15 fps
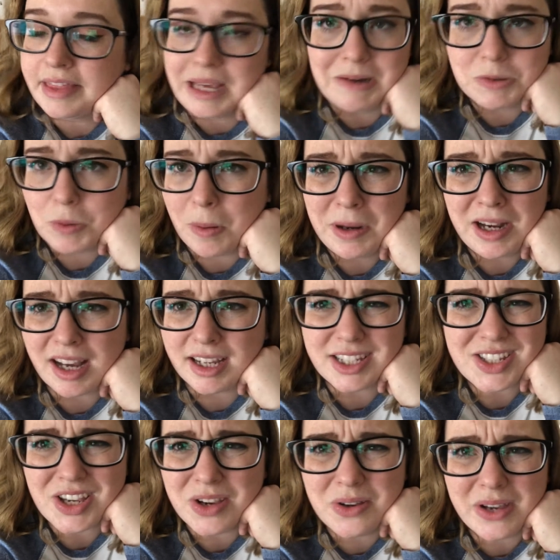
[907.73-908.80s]
was probably like
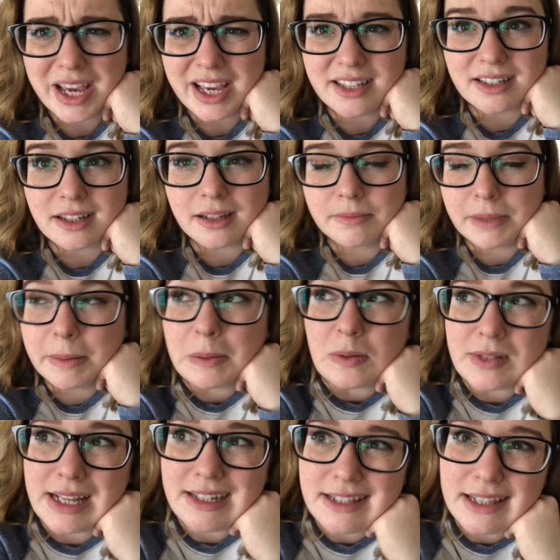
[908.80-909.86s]
2 years ago, maybe it
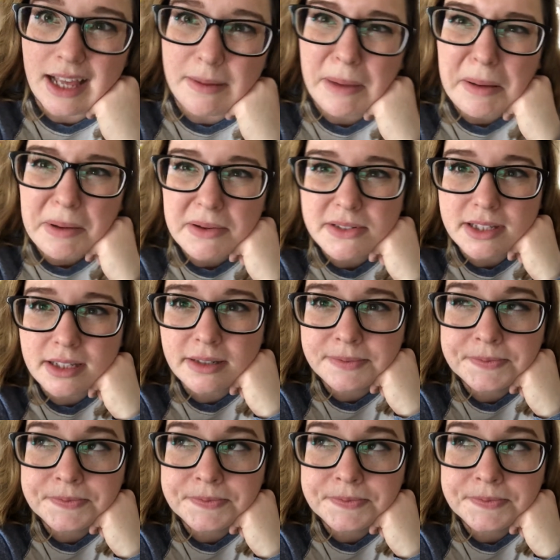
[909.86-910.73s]
was less than that, maybe it's